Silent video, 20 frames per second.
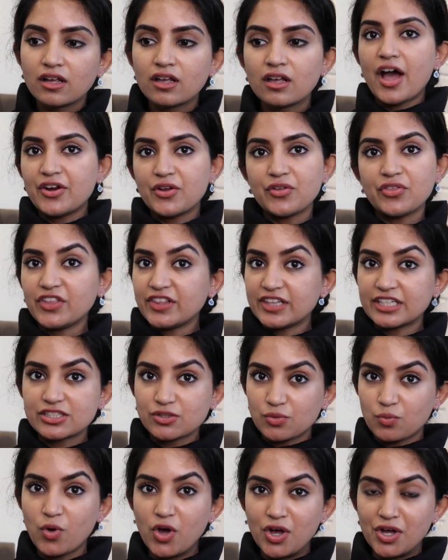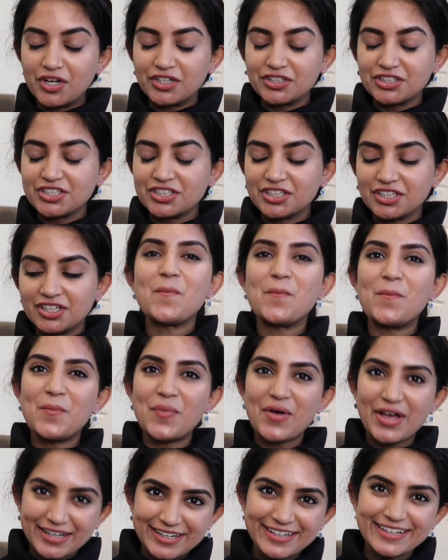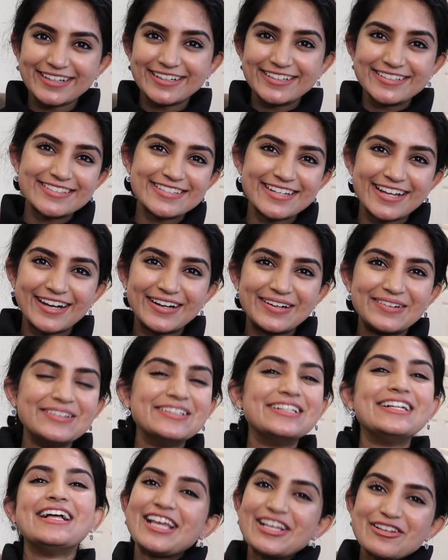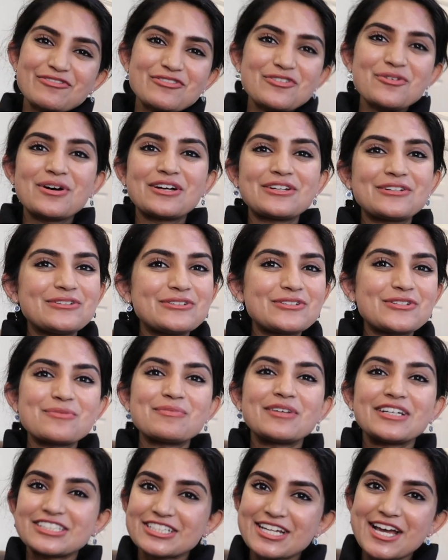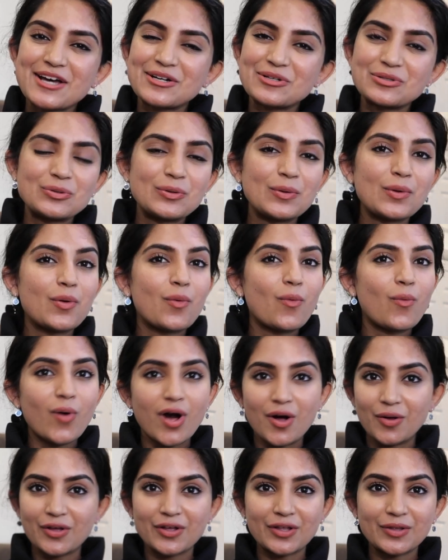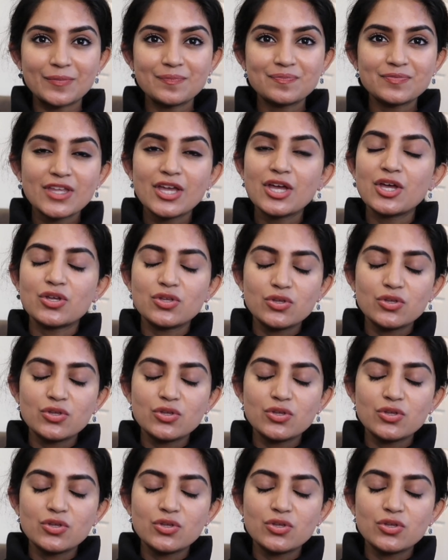I don't think that's a word, but it is now. If you are new to my channel, welcome.